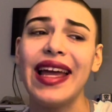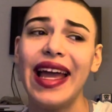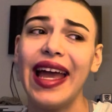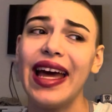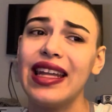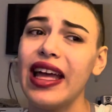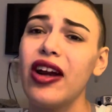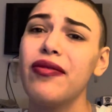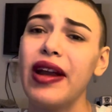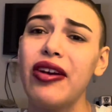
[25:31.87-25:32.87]
and they are
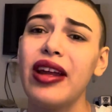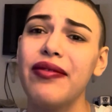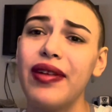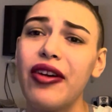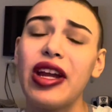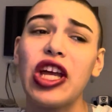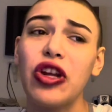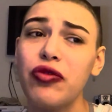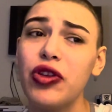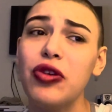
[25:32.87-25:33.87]
very, very
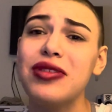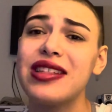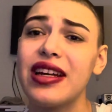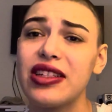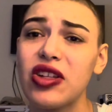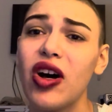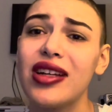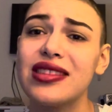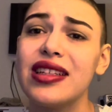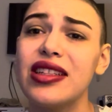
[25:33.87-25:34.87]
confused and
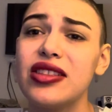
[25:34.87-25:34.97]
exhausted.